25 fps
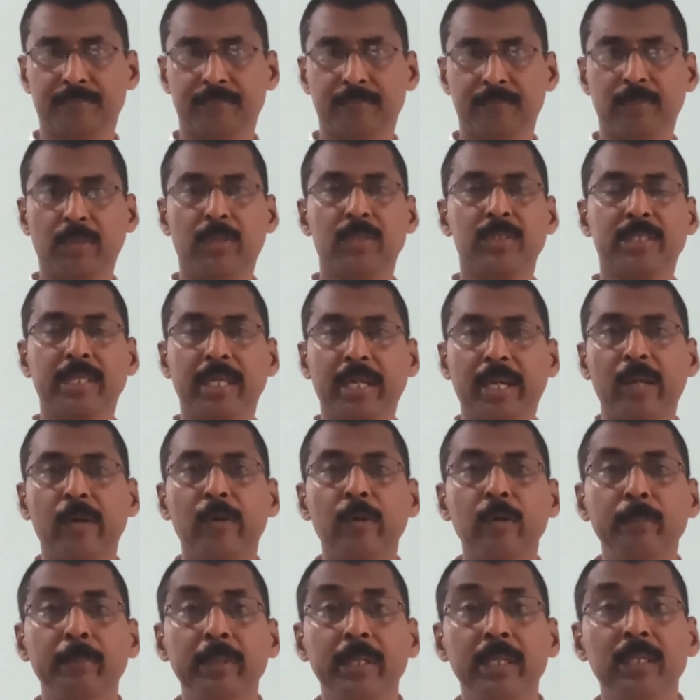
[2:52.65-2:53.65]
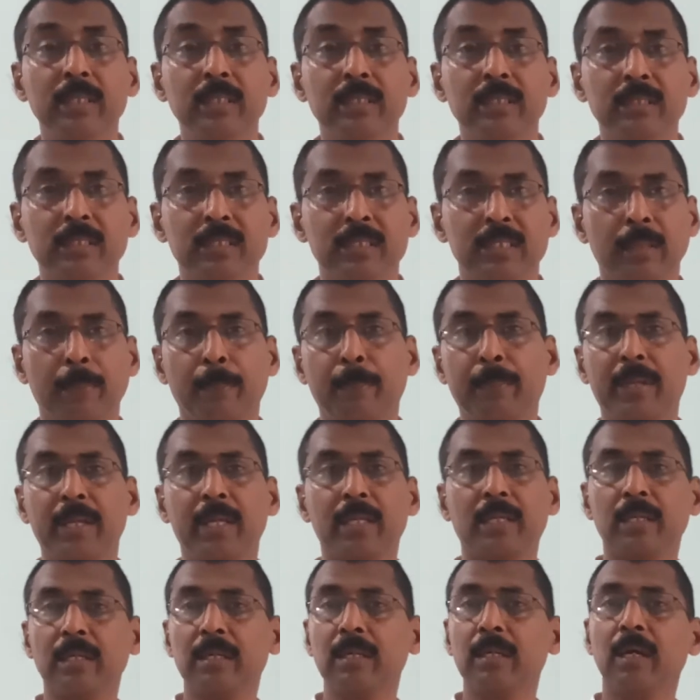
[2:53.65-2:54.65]
because they cannot be
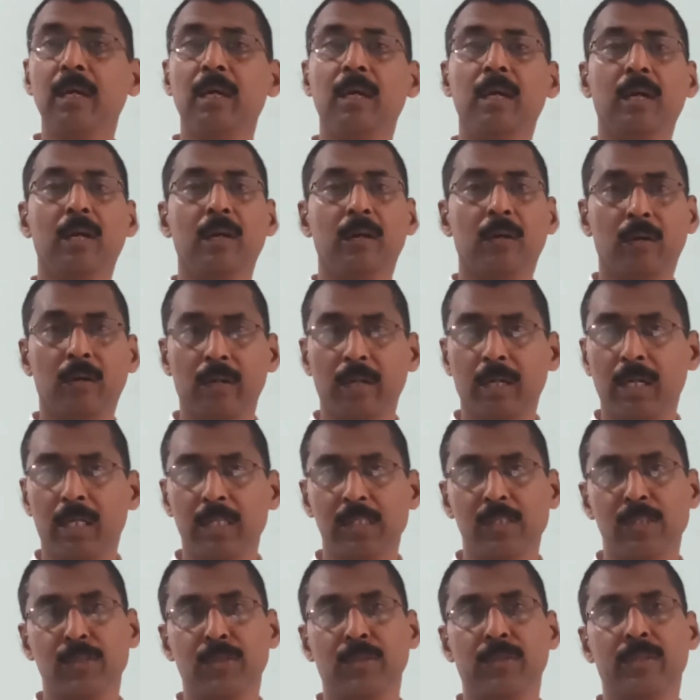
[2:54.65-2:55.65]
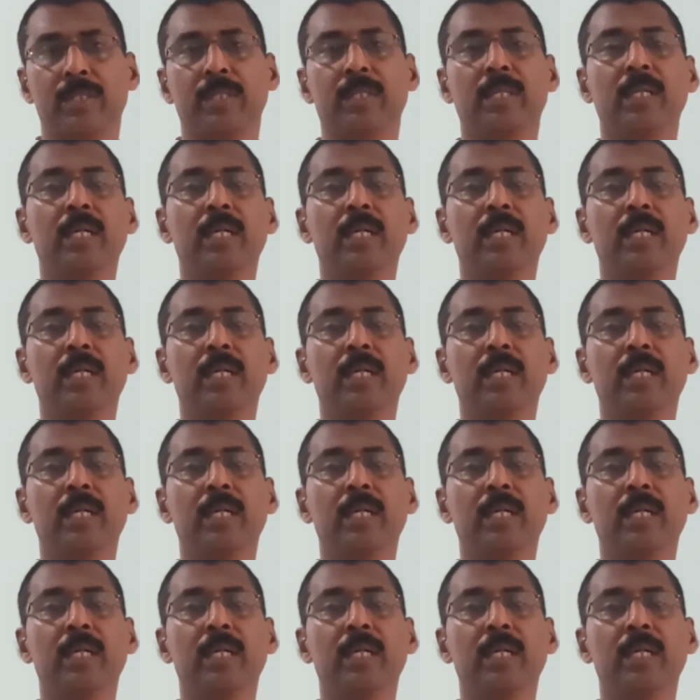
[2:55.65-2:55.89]
separated or assorted.